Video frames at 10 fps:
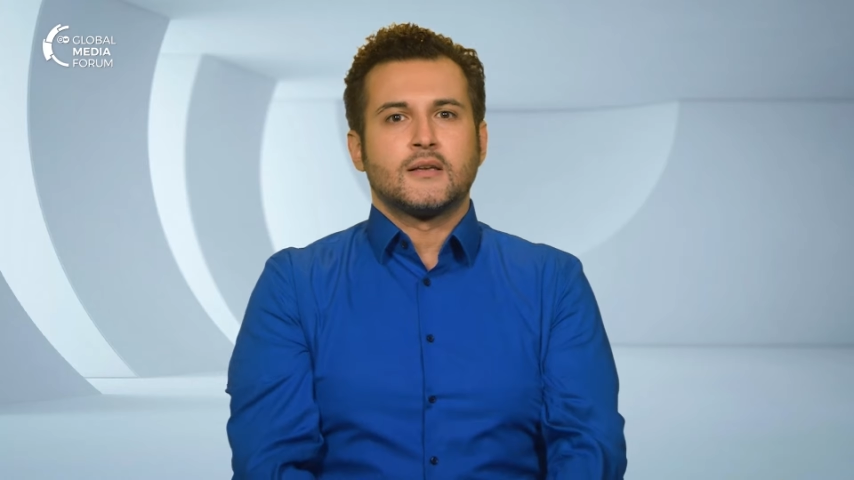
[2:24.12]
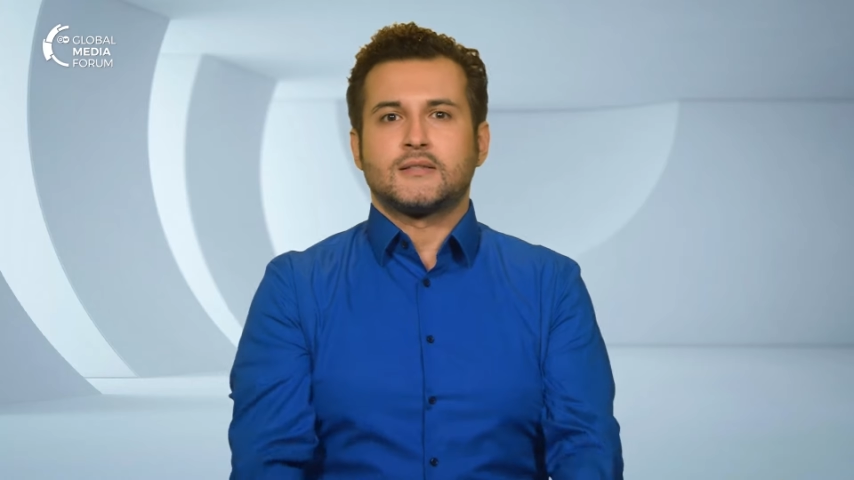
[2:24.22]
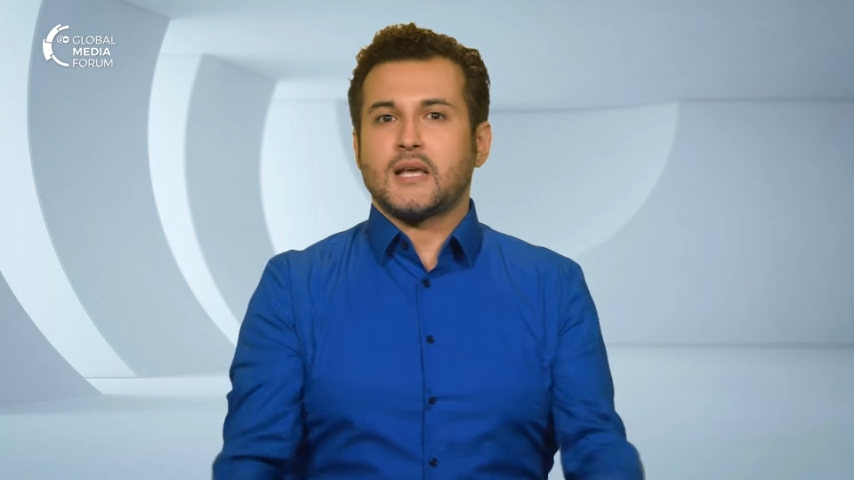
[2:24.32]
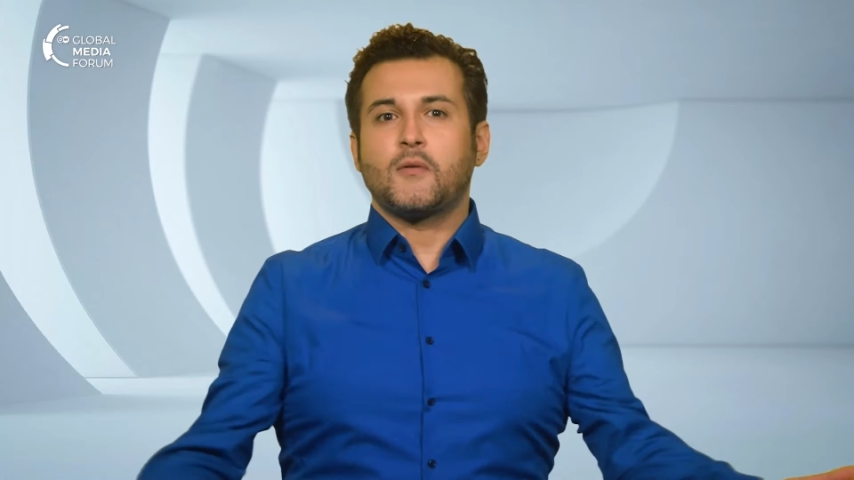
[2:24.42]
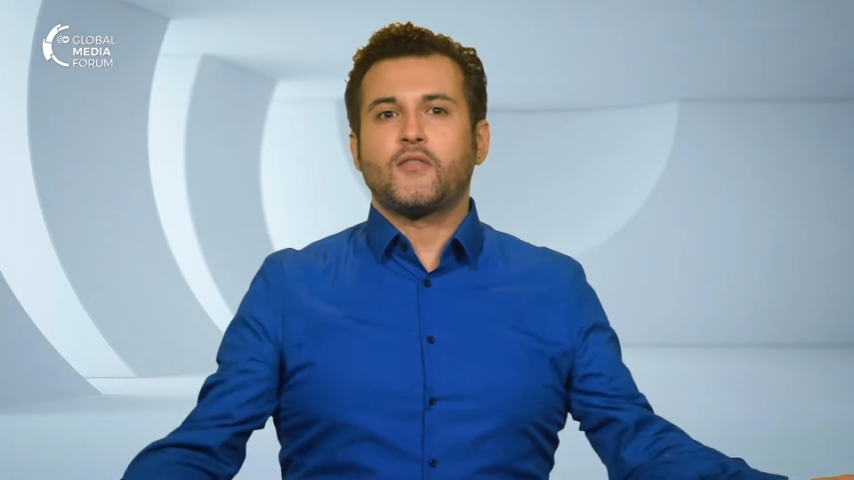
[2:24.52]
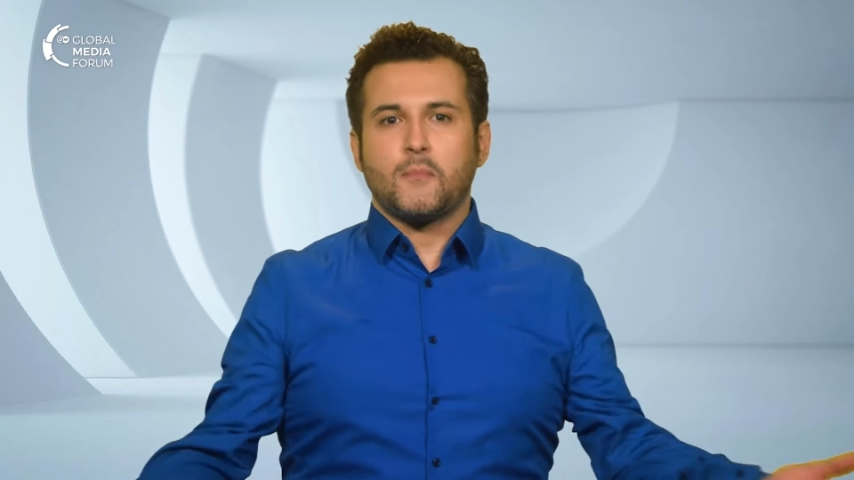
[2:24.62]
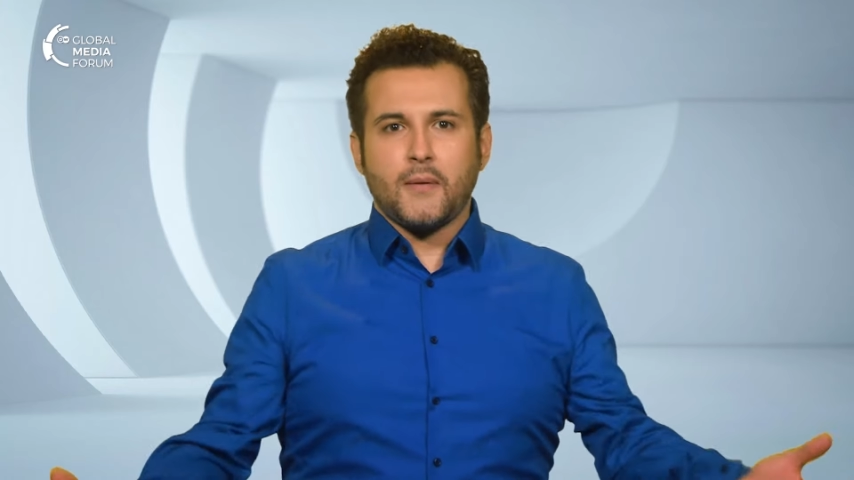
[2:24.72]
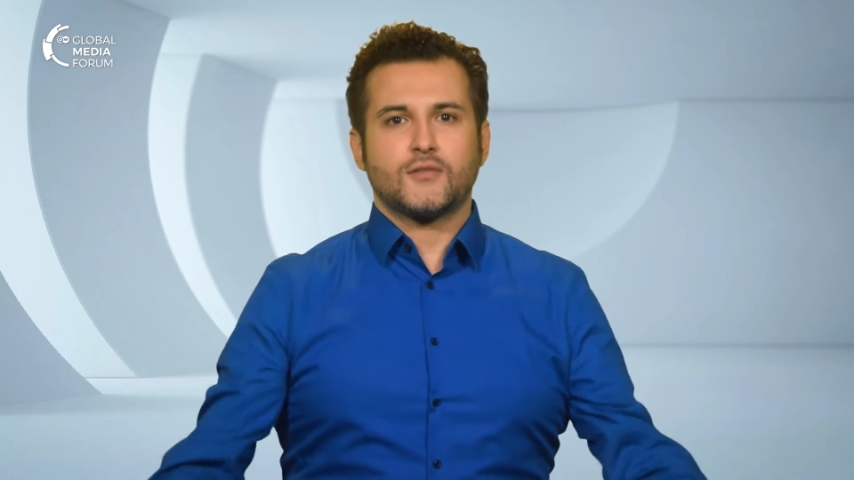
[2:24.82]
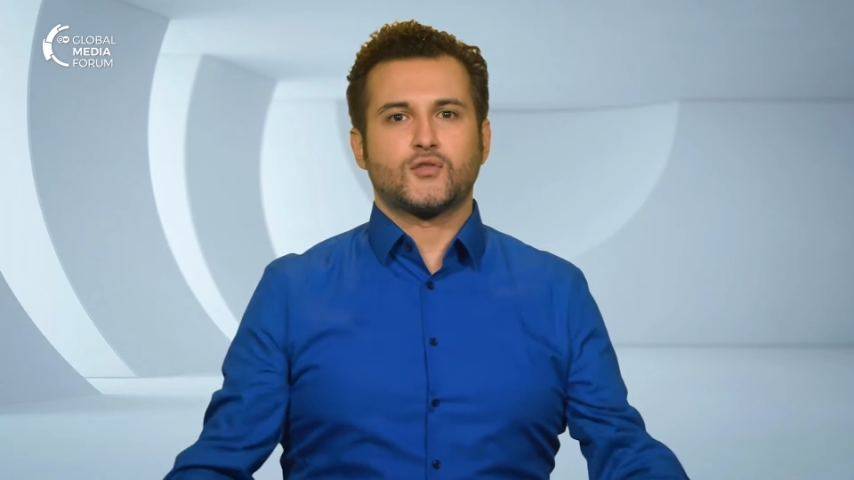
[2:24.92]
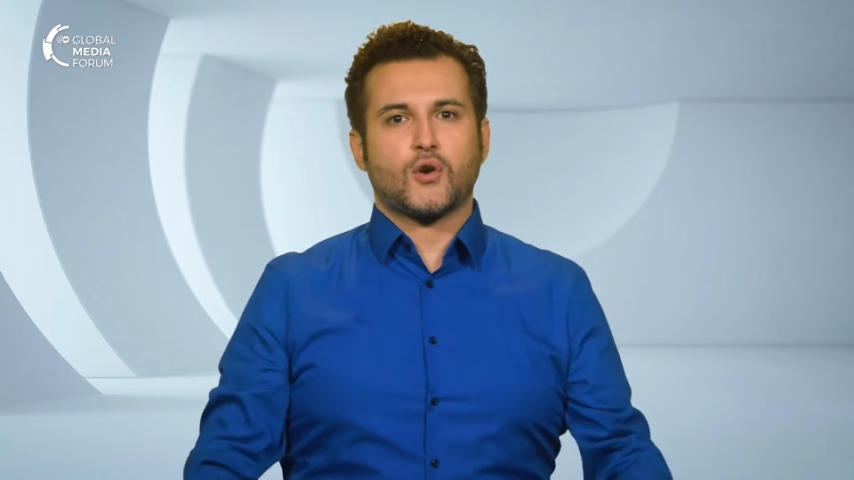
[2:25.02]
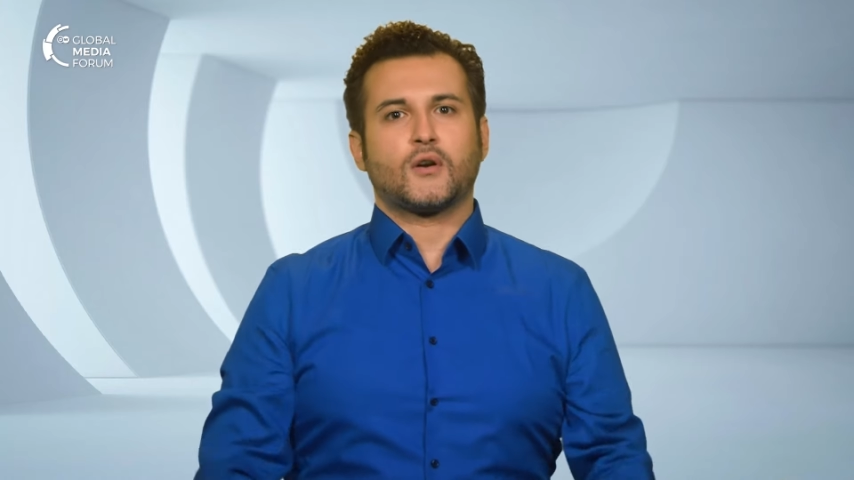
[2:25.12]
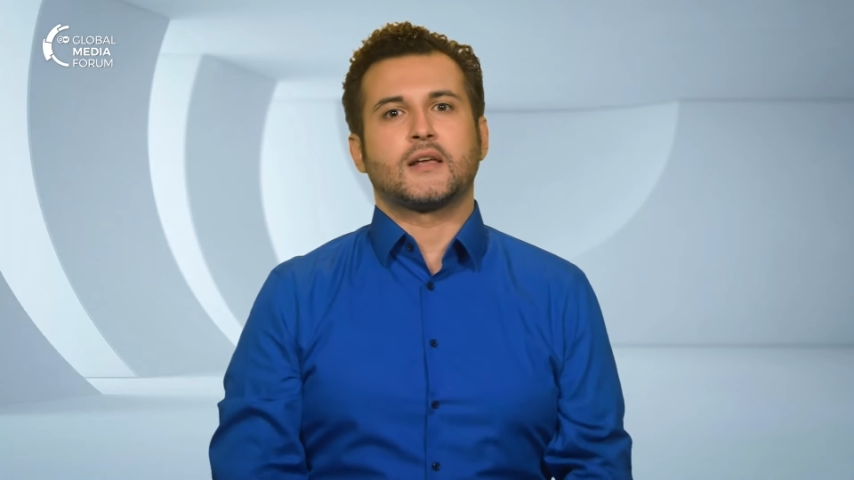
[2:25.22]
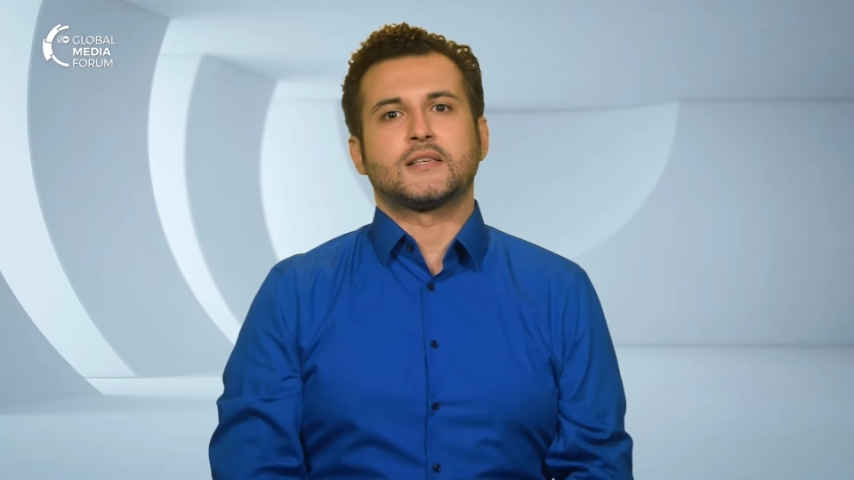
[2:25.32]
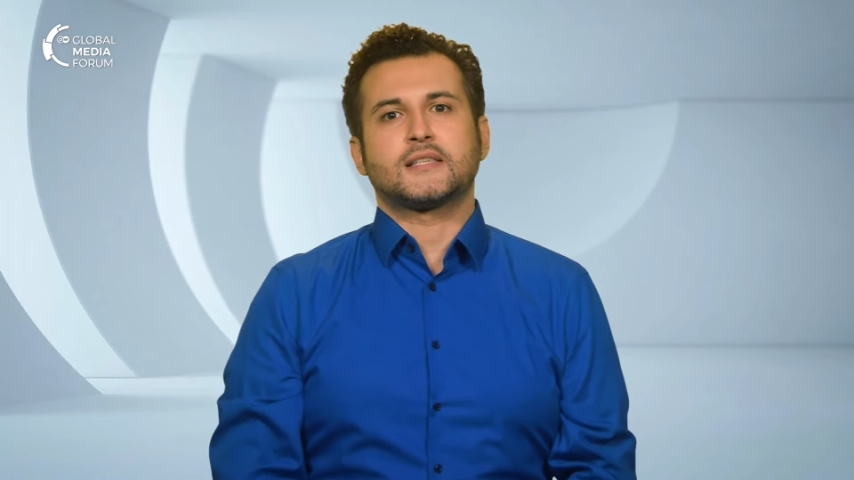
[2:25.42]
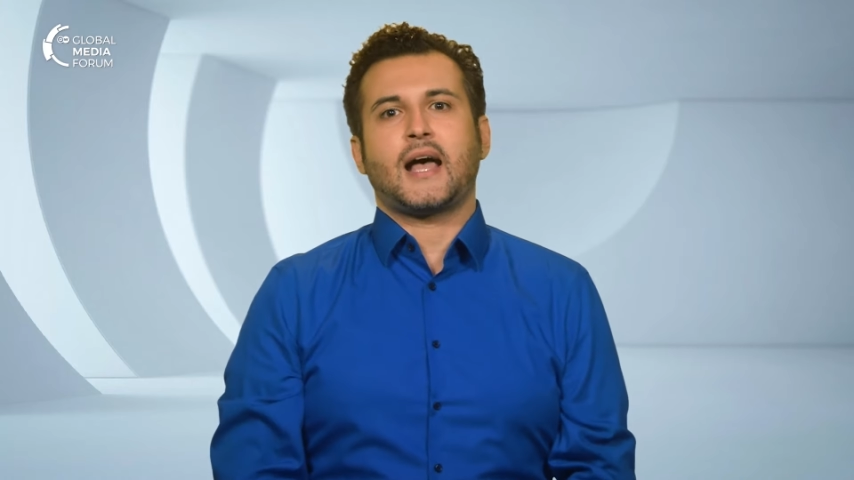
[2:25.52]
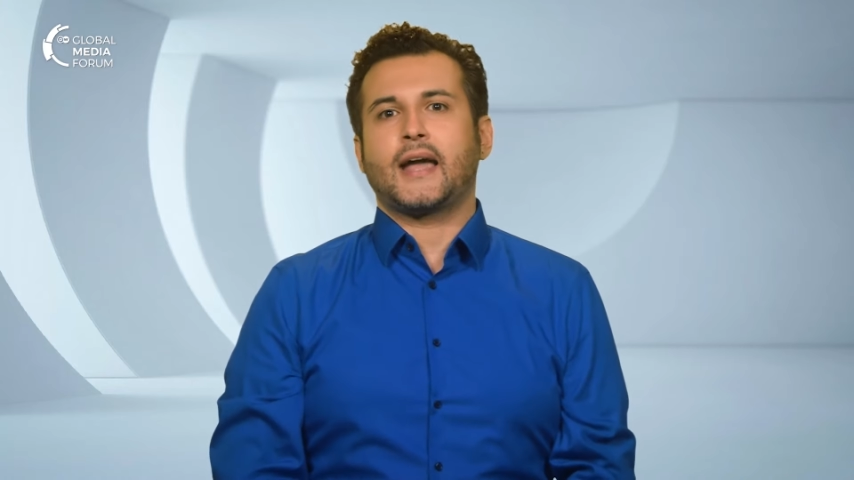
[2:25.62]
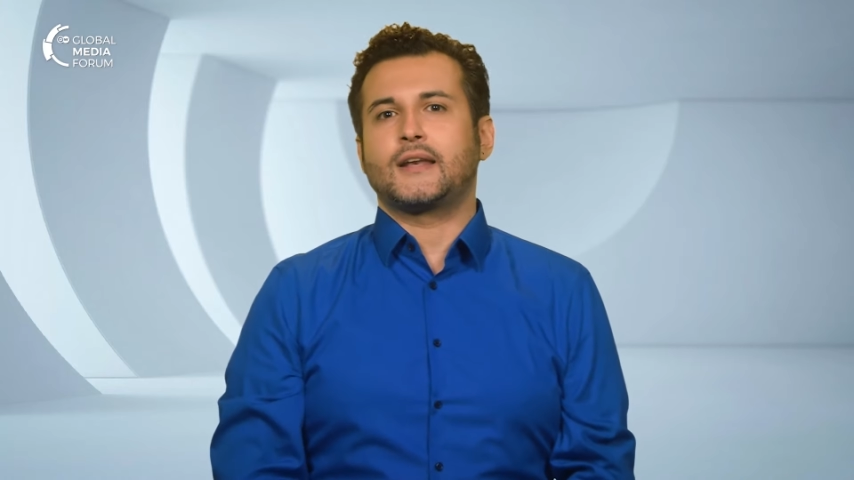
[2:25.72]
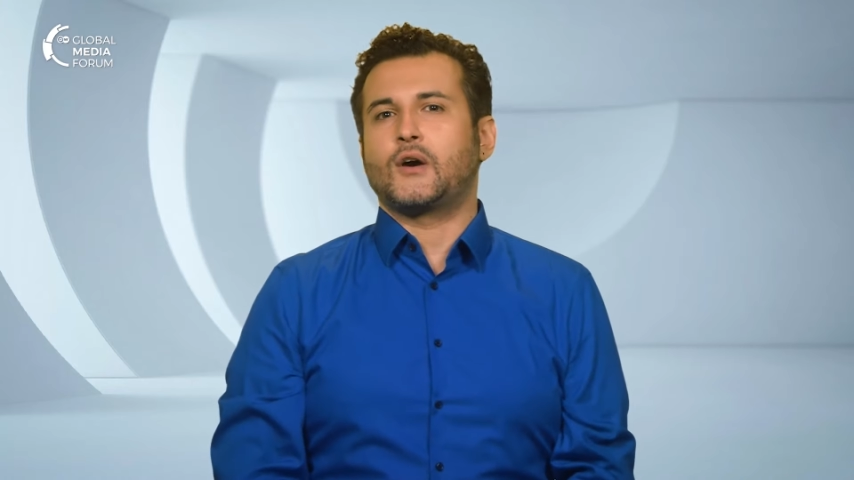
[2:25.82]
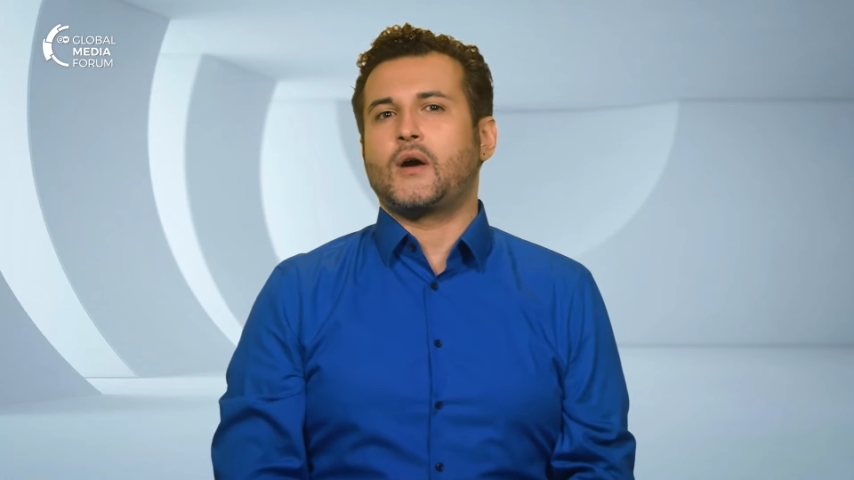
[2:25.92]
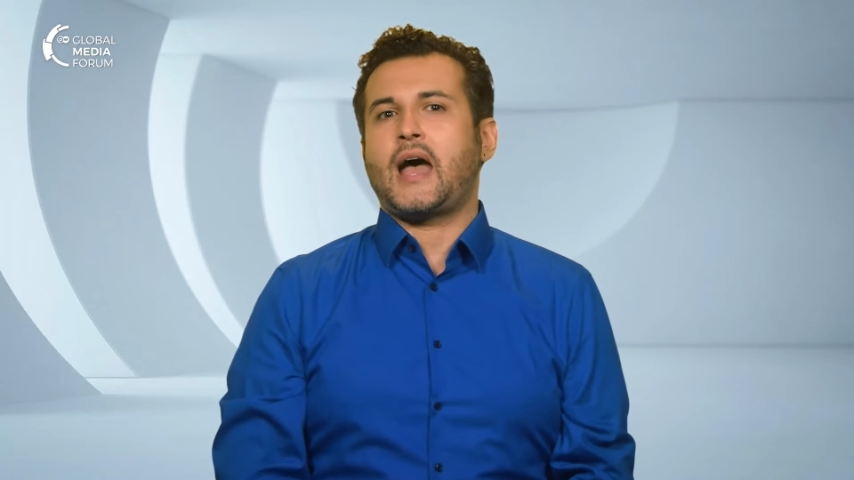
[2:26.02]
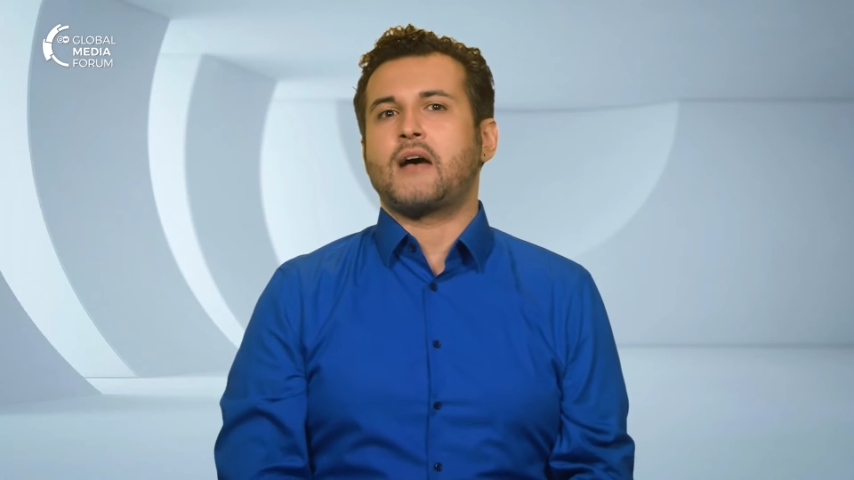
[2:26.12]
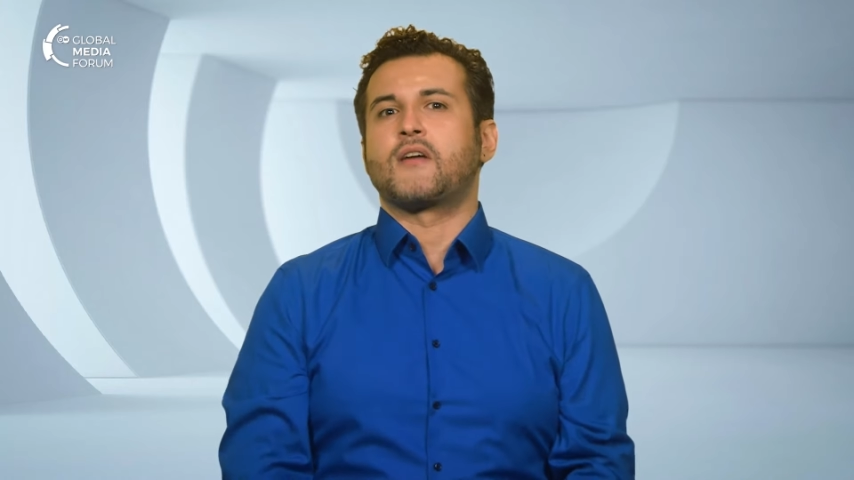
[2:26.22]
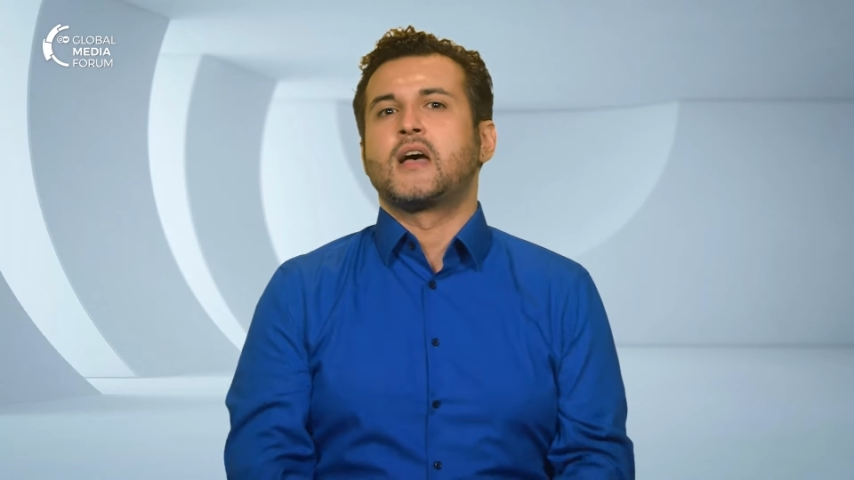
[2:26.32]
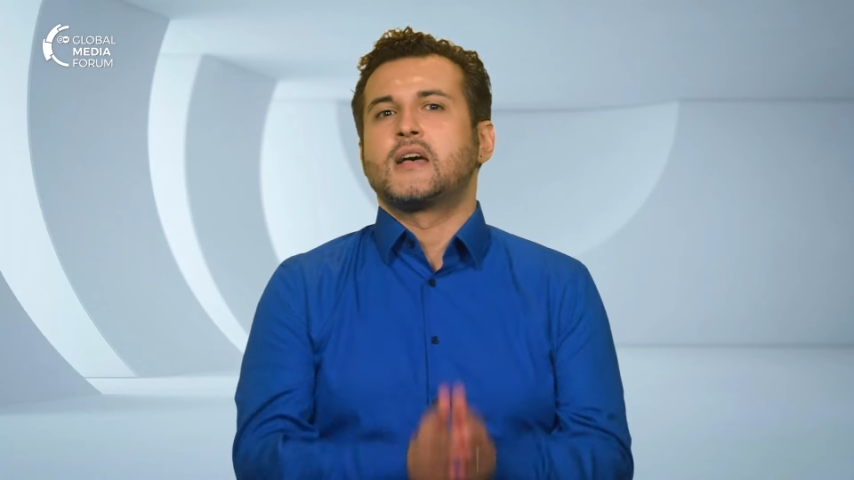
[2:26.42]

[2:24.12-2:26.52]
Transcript: Some of the best journalists I know have